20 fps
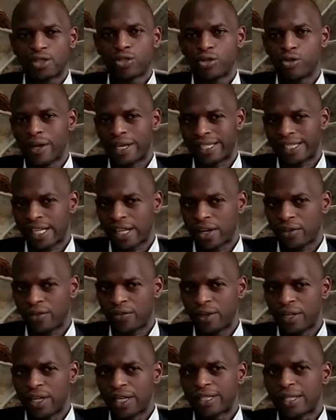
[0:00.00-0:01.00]
to
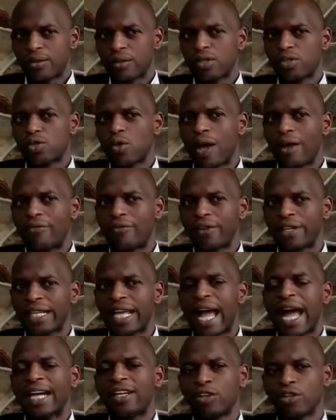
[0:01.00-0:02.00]
yourself. Sometimes you are
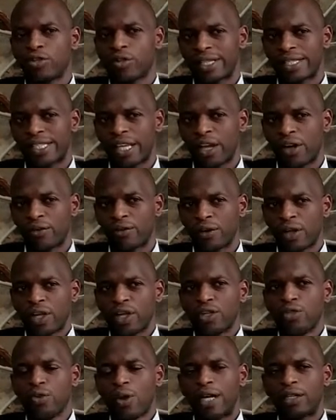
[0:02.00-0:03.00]
very hard on yourself.
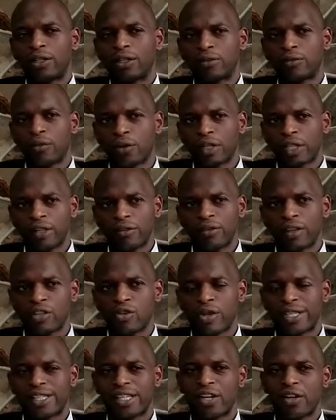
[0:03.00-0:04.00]
You are not forgiving
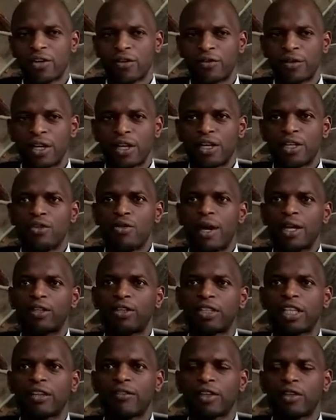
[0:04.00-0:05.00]
yourself. You are
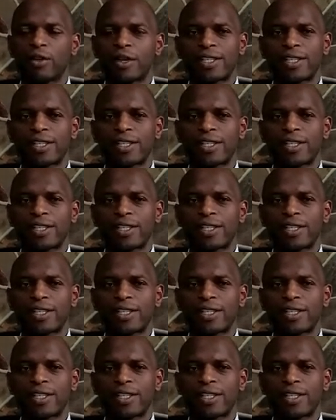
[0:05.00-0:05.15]
not giving